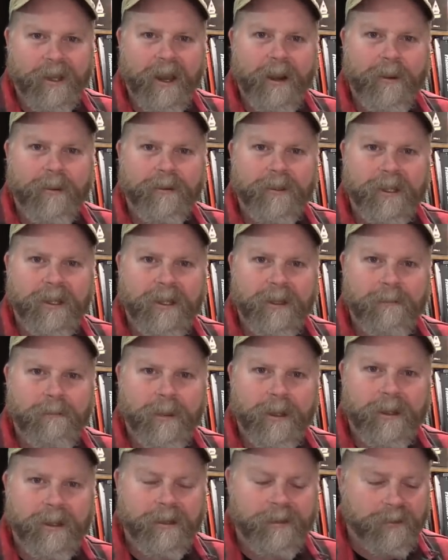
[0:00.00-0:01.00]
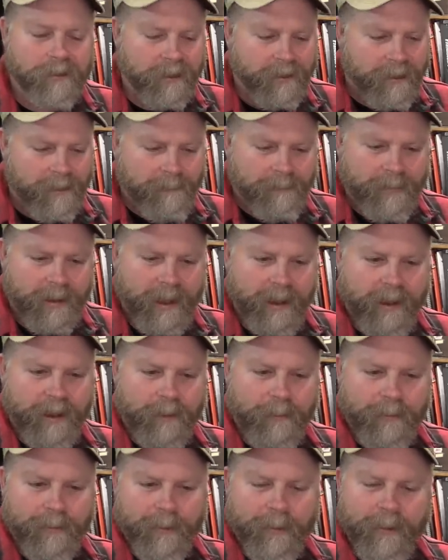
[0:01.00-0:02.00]
guaranteed, because that
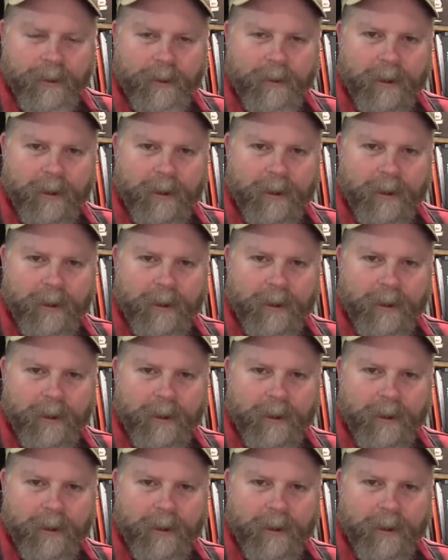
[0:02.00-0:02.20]
130